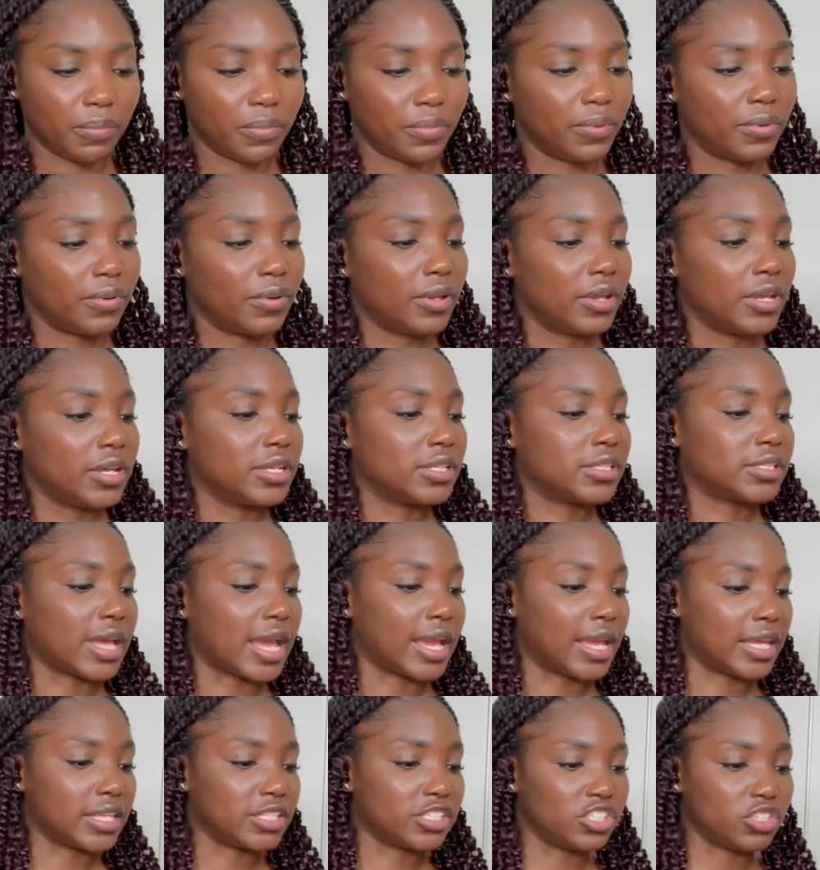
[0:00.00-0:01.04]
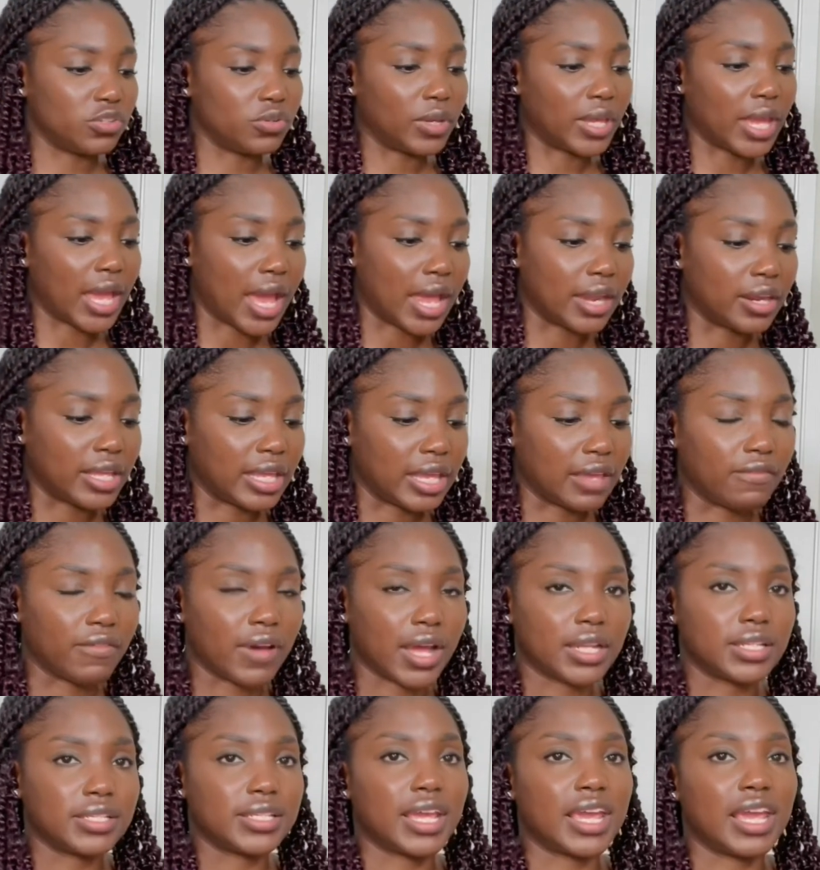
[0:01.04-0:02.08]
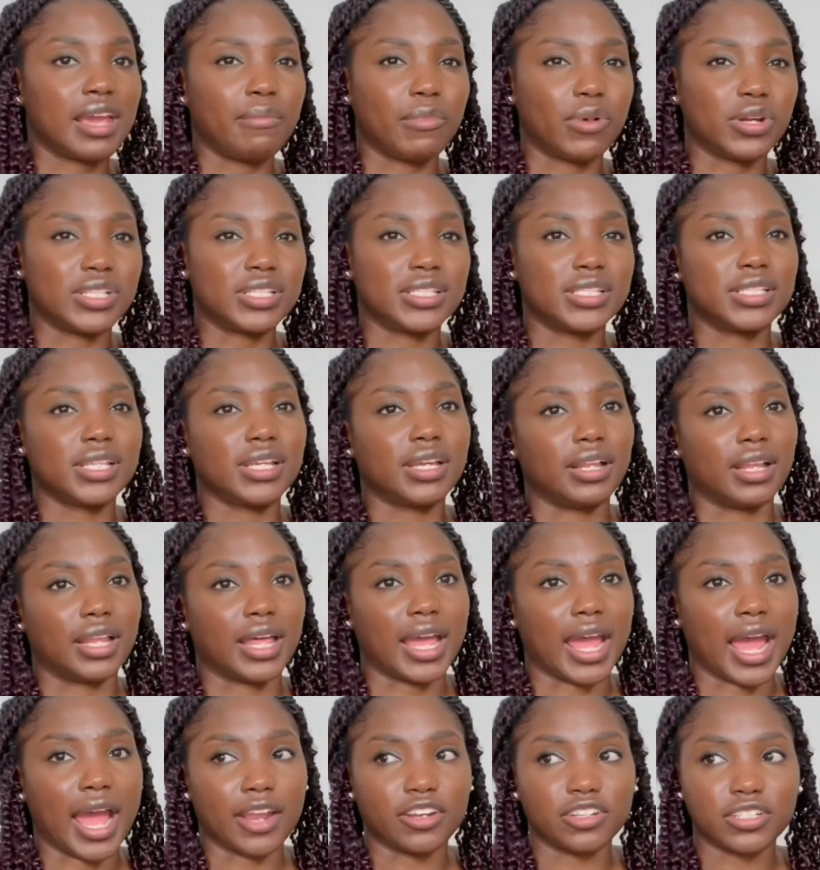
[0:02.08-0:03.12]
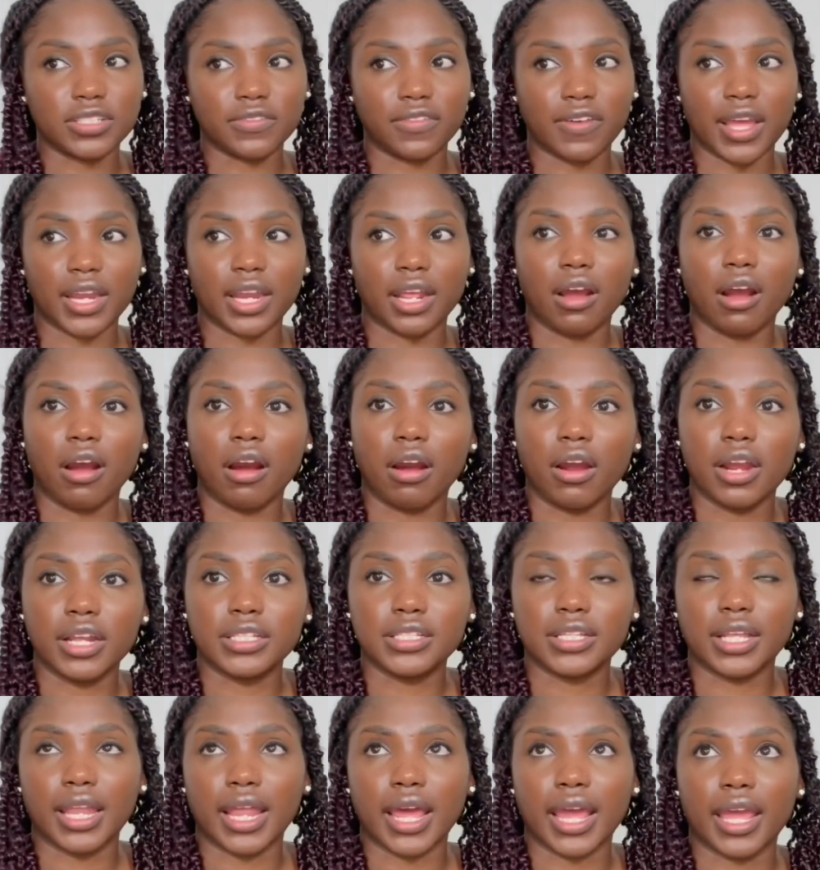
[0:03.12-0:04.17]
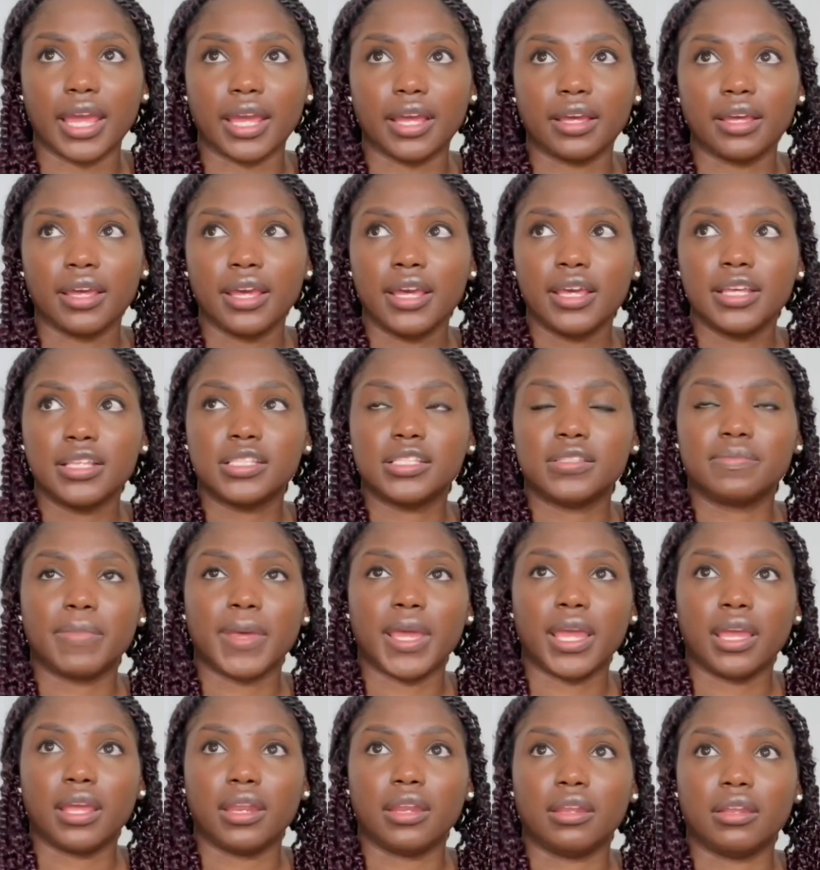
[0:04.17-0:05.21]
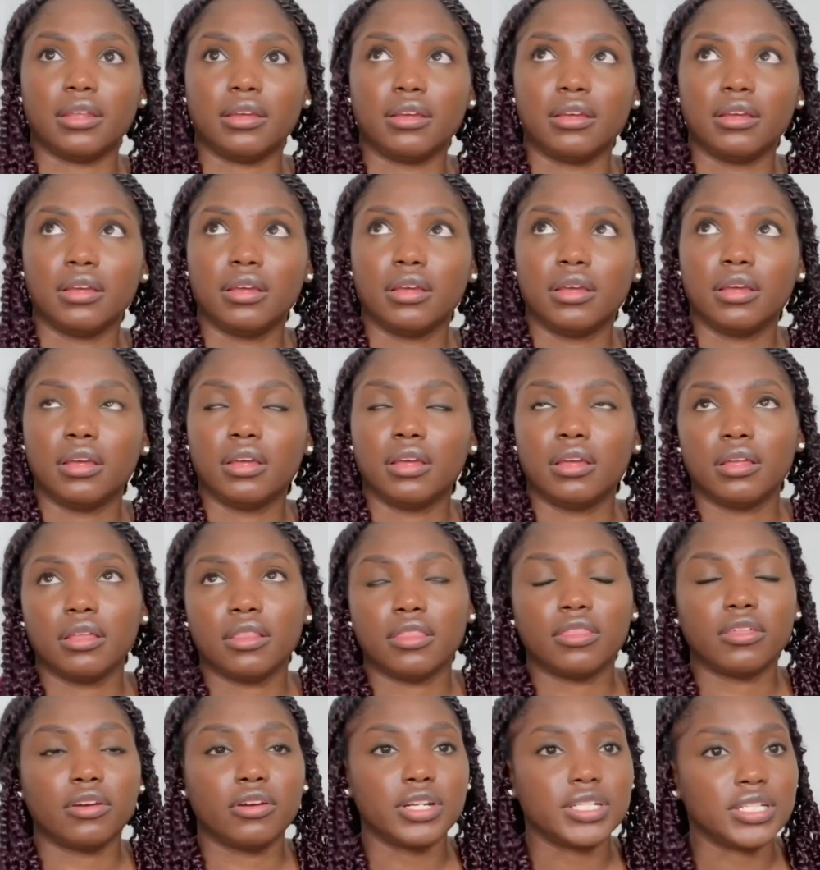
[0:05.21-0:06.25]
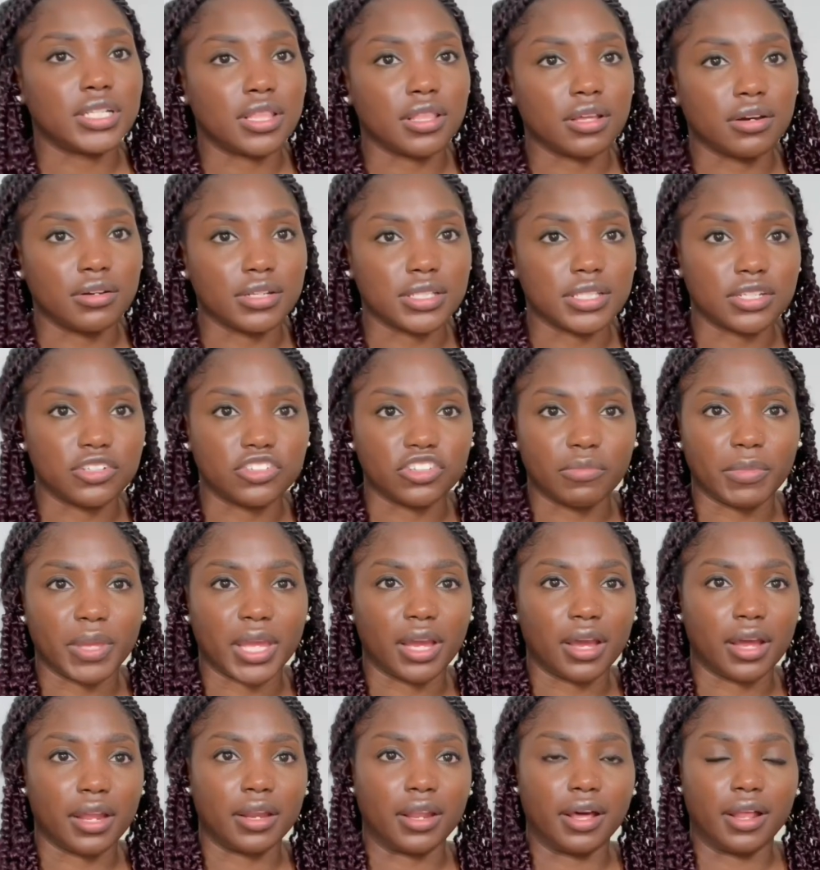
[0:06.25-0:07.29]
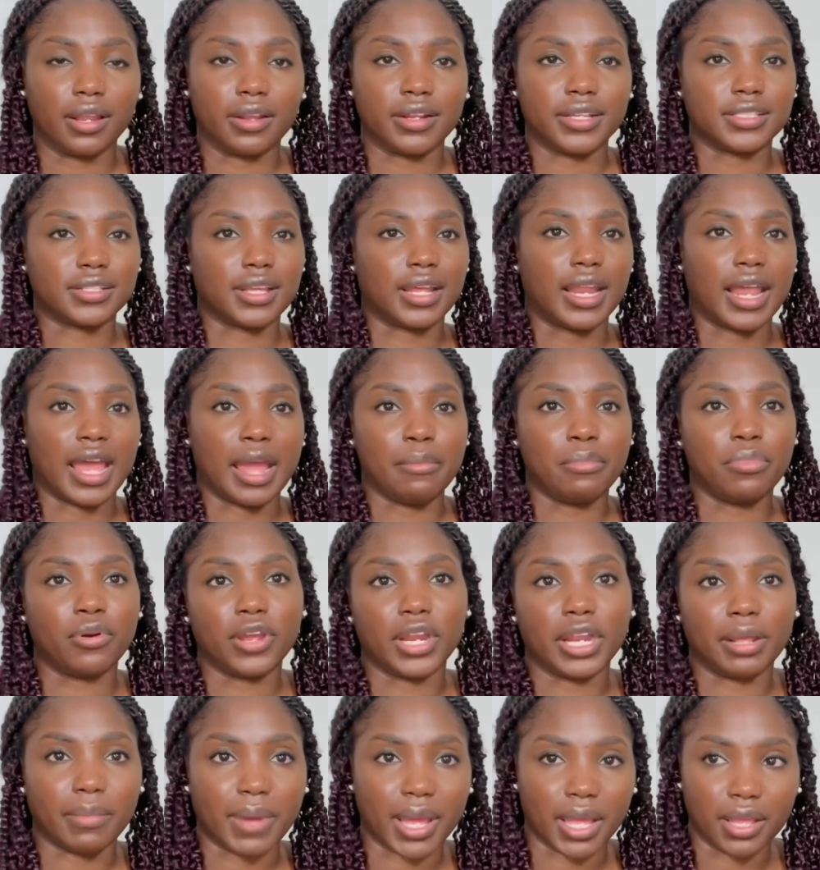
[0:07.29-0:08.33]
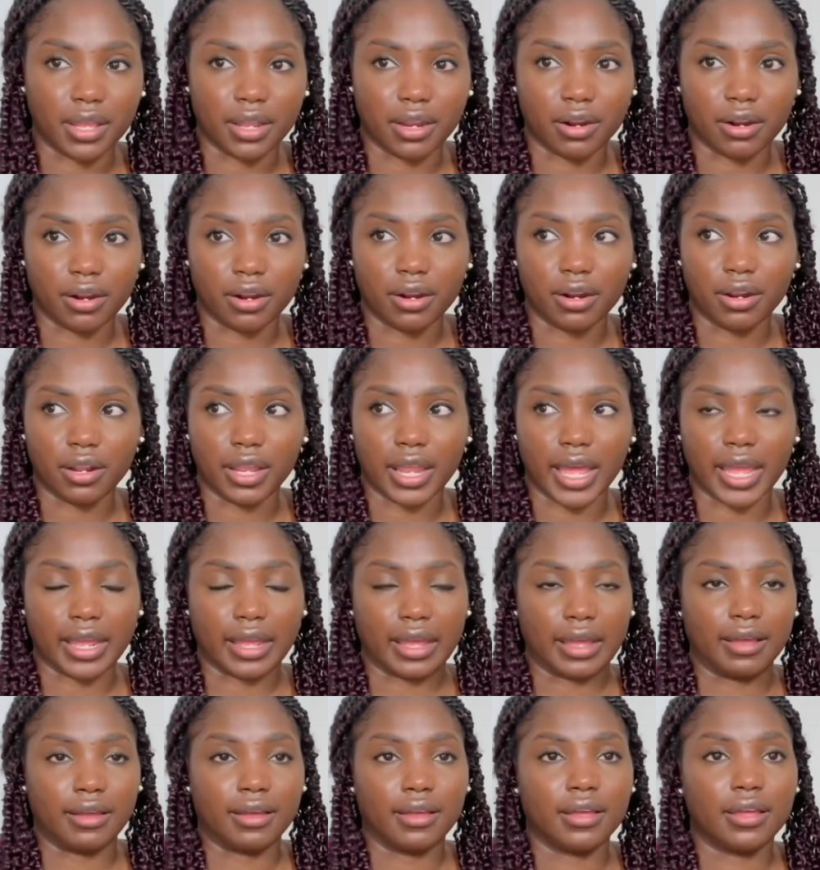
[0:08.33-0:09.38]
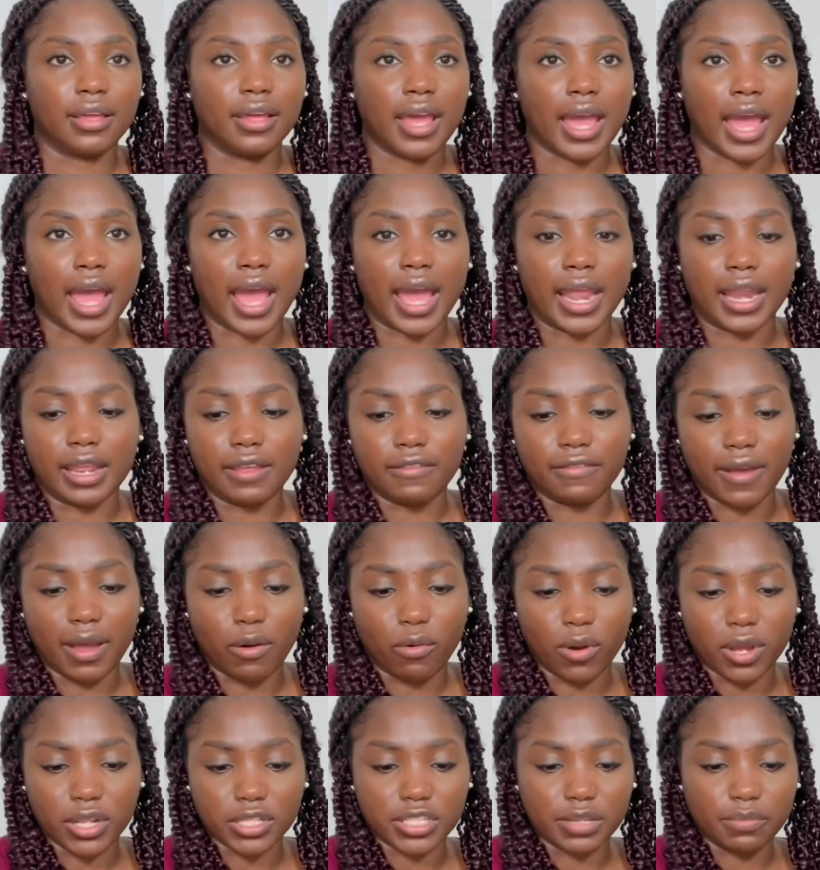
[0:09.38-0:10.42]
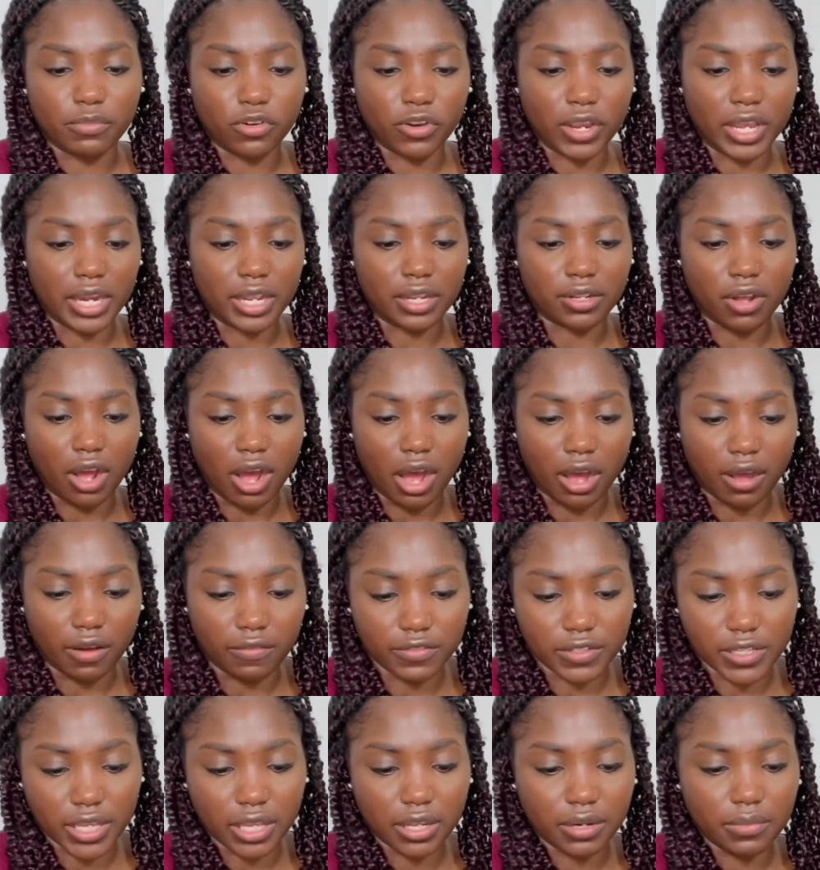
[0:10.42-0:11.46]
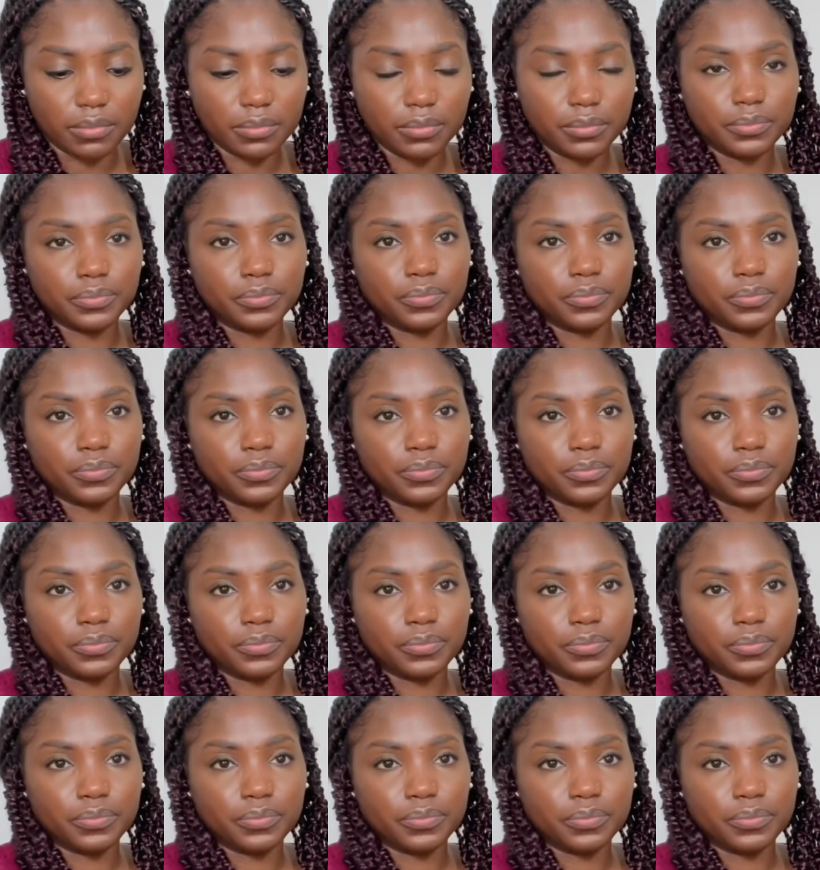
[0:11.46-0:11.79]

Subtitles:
So I guess you can give and take, but still, I just find it hard to like spend 30,000 Jamaican dollars on like braiding my hair. Like, and if I want to braid it often.